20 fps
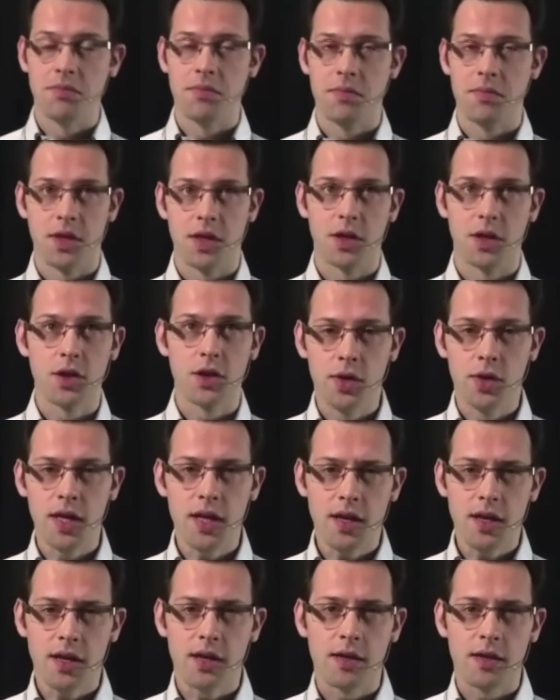
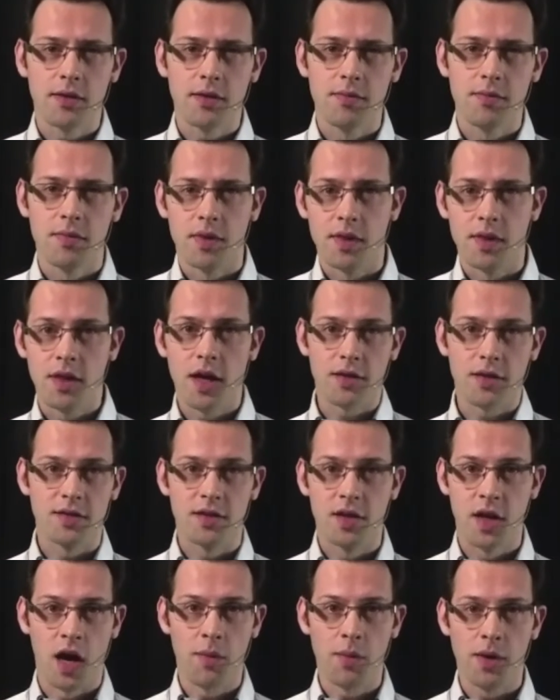unique, not
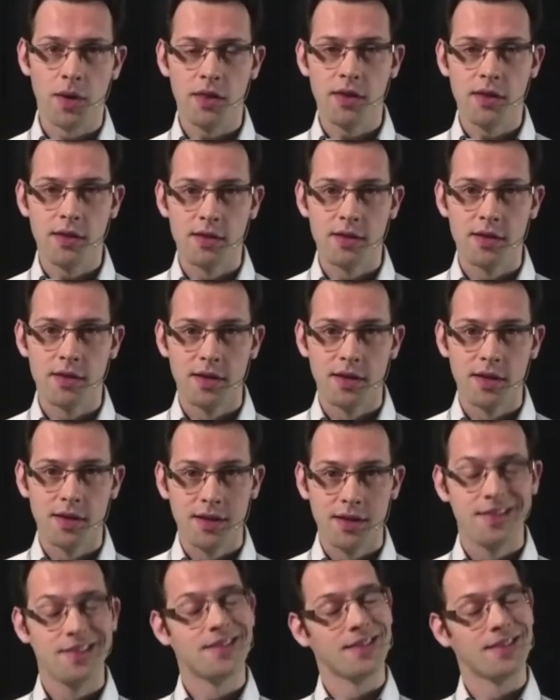common,
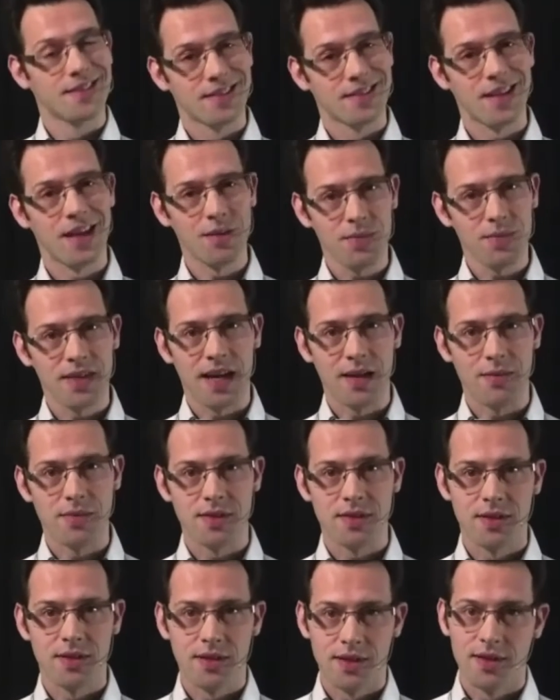
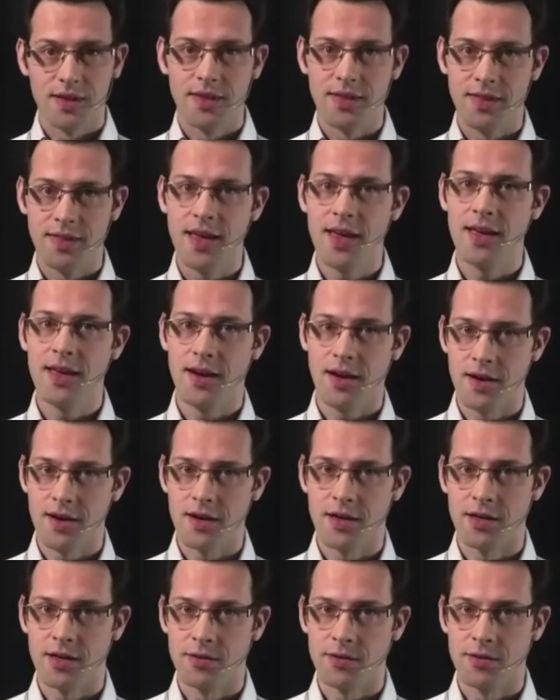sometimes they are.